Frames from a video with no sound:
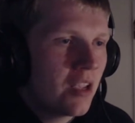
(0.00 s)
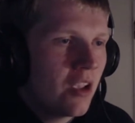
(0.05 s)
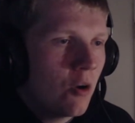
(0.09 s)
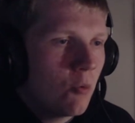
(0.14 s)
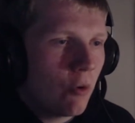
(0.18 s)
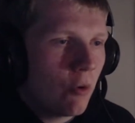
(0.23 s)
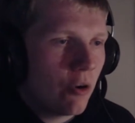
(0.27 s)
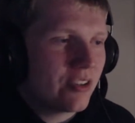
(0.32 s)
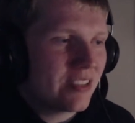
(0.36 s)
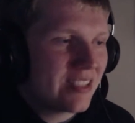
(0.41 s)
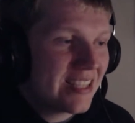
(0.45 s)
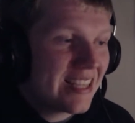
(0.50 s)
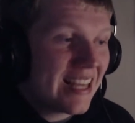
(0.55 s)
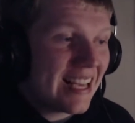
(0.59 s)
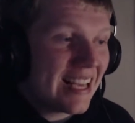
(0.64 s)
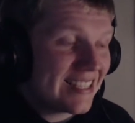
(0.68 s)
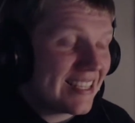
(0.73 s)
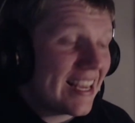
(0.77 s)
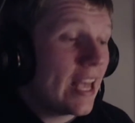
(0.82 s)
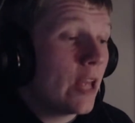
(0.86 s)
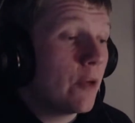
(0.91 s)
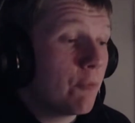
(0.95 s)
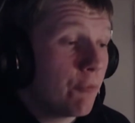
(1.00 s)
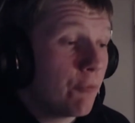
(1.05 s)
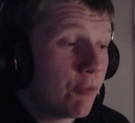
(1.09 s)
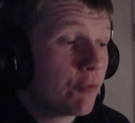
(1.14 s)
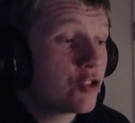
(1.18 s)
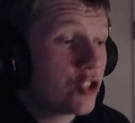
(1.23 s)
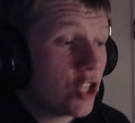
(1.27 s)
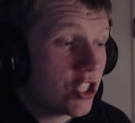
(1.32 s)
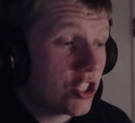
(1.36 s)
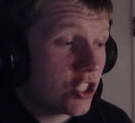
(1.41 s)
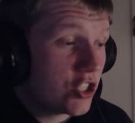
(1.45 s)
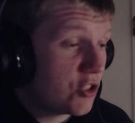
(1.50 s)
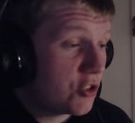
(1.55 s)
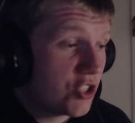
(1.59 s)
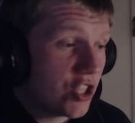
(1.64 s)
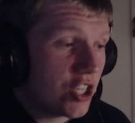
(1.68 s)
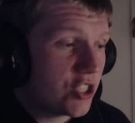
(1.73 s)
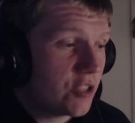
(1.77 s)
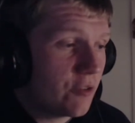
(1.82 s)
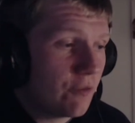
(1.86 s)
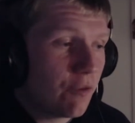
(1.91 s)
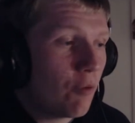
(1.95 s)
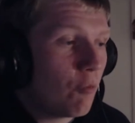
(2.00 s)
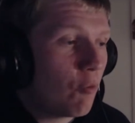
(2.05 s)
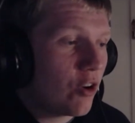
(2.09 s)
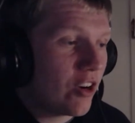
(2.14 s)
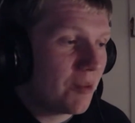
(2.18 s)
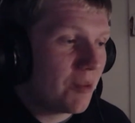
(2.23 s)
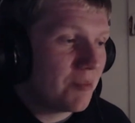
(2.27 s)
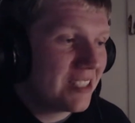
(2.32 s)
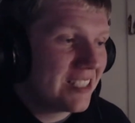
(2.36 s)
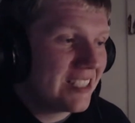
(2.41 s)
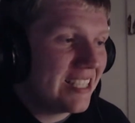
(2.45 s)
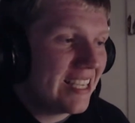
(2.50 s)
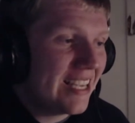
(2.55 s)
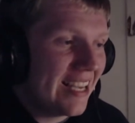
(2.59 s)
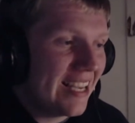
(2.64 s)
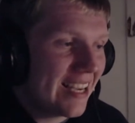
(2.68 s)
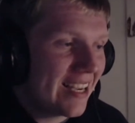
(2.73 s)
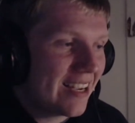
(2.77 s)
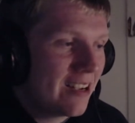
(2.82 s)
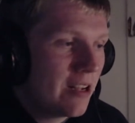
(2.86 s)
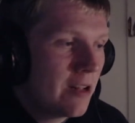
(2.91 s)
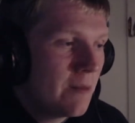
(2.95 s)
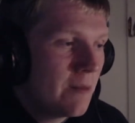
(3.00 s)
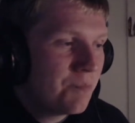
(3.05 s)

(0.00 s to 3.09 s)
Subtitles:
Whereas this, just judging from what I'm seeing,